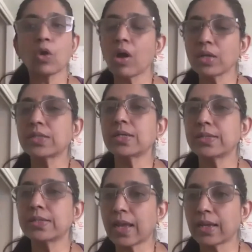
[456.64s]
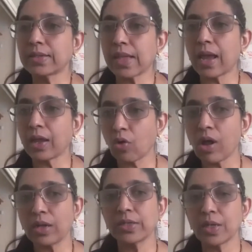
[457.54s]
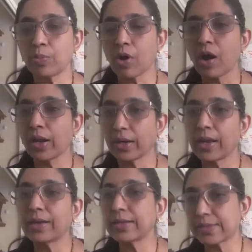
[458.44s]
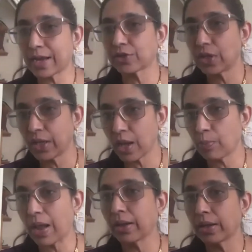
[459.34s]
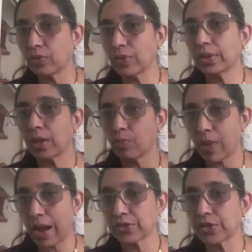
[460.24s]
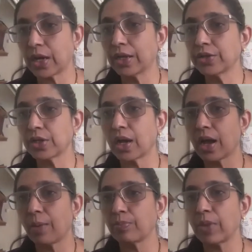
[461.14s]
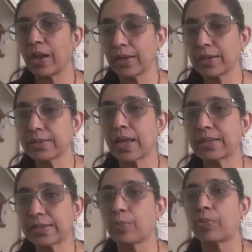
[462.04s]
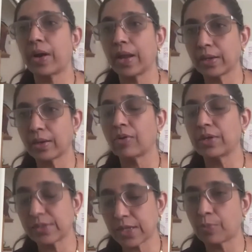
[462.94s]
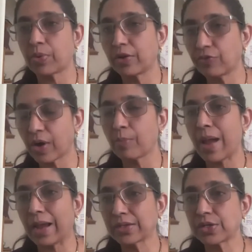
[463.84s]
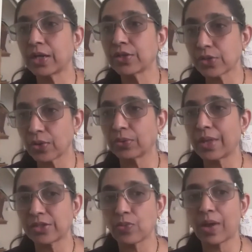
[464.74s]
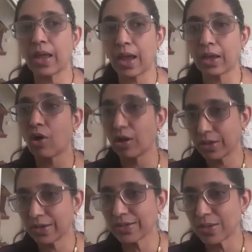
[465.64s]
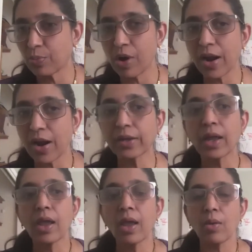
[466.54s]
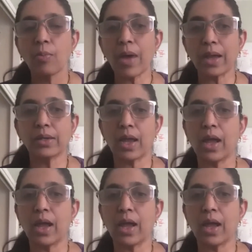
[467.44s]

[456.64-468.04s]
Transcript: Cost Insights, I called it a product. It is actually a plugin within Backstage. It is it's separate from Backstage, so that's why I called it as a product. But